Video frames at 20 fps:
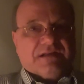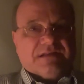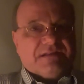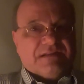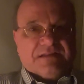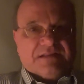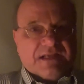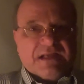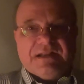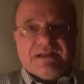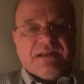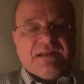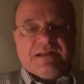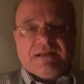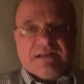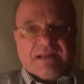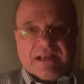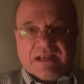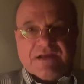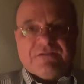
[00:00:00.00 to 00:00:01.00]

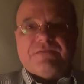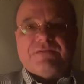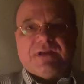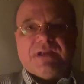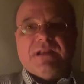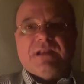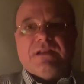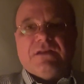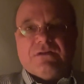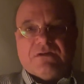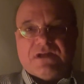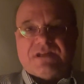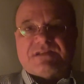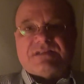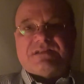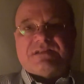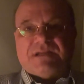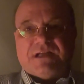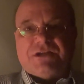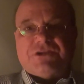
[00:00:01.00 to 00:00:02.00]
they have really
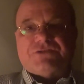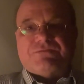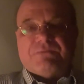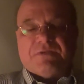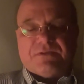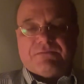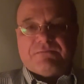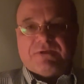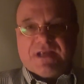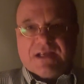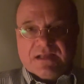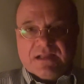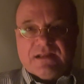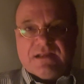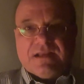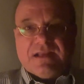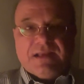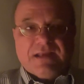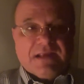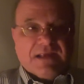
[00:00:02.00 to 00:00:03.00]
lost touch with
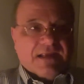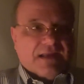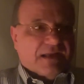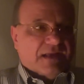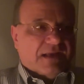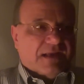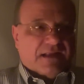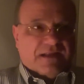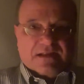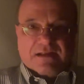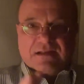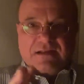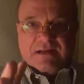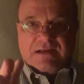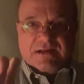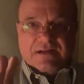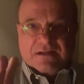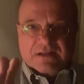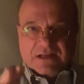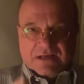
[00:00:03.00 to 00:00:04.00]
reality.
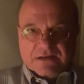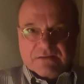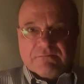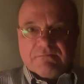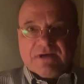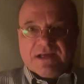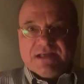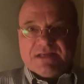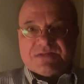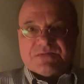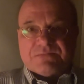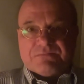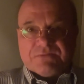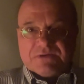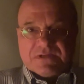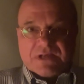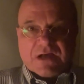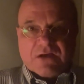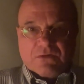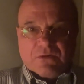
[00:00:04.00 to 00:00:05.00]
In a lot of ways,
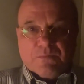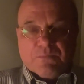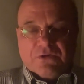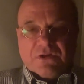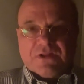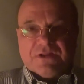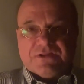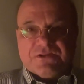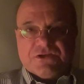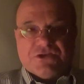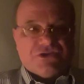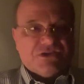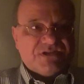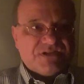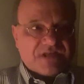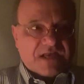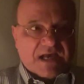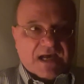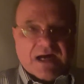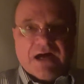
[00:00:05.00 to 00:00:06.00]
our
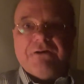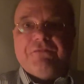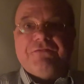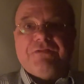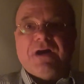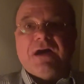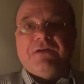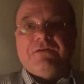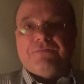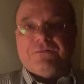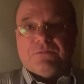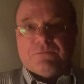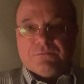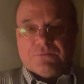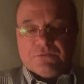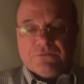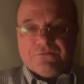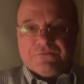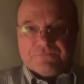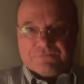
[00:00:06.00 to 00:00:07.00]
politicians are far
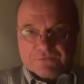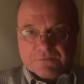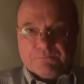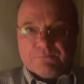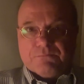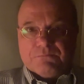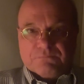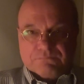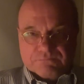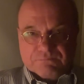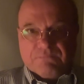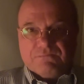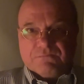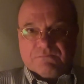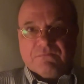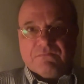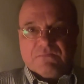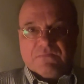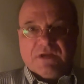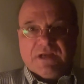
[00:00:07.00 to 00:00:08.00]
removed from
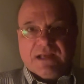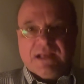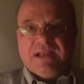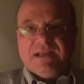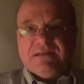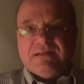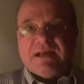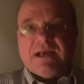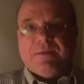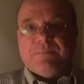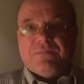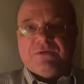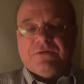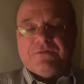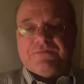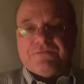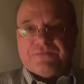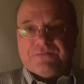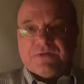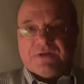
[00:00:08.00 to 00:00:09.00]
any type
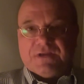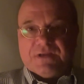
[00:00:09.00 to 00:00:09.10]
of,